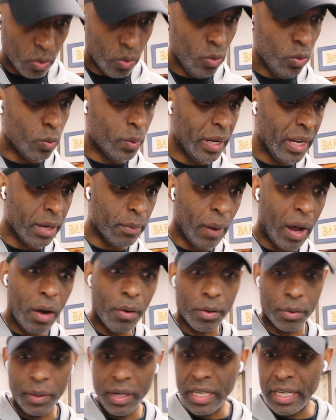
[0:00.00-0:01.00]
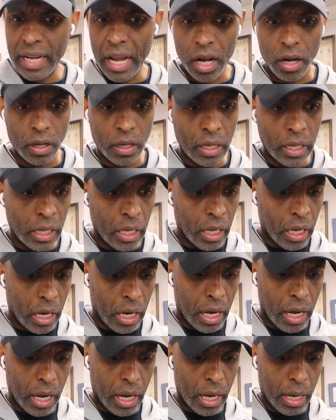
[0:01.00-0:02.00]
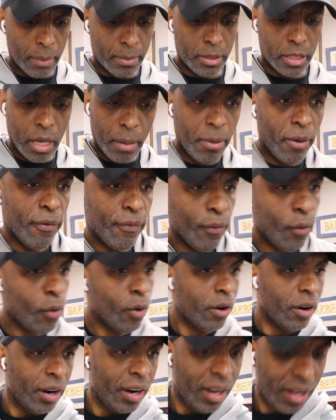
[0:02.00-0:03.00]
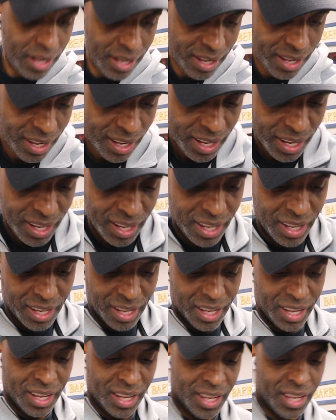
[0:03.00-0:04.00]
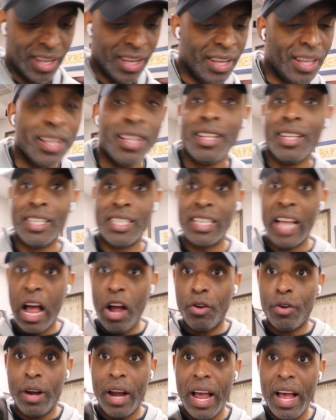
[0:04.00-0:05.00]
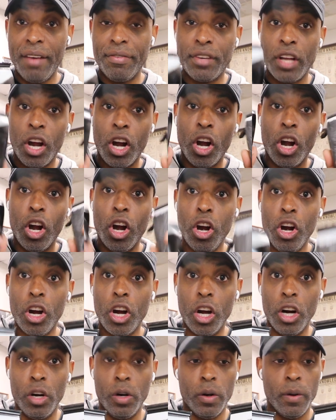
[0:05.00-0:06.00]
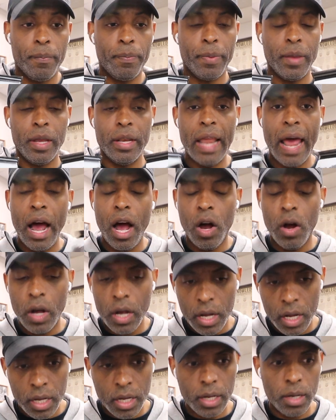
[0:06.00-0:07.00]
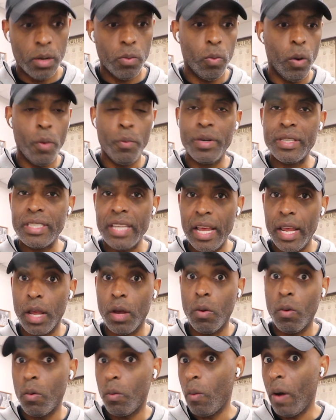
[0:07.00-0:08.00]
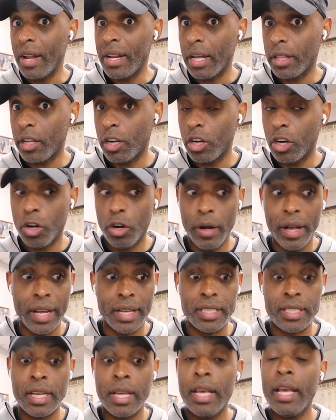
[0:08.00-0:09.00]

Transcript: Ooh, wow, we're running out. Number 4, the Stylecraft Ergo. Now, one would say, why not the Ergo X?